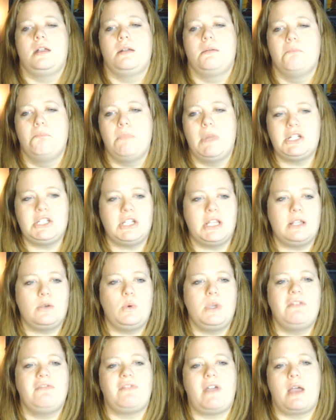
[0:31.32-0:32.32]
Much like
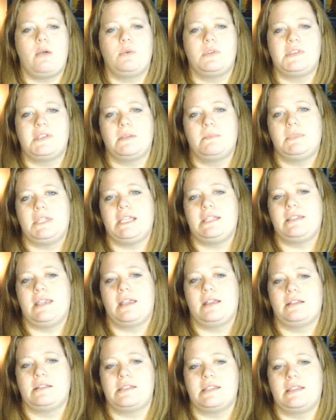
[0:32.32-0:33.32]
we found with some
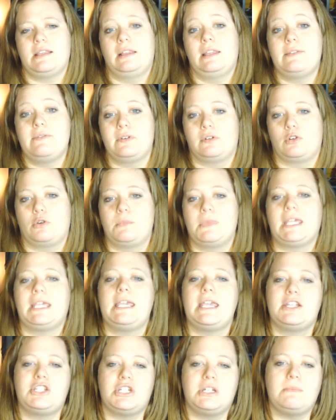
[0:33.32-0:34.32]
details in the living room, the
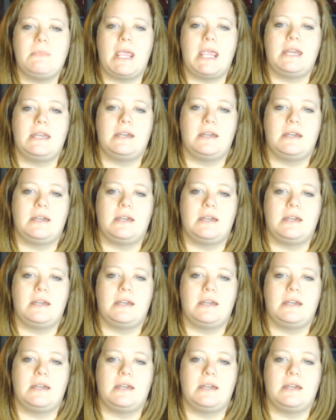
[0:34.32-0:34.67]
kitchen made an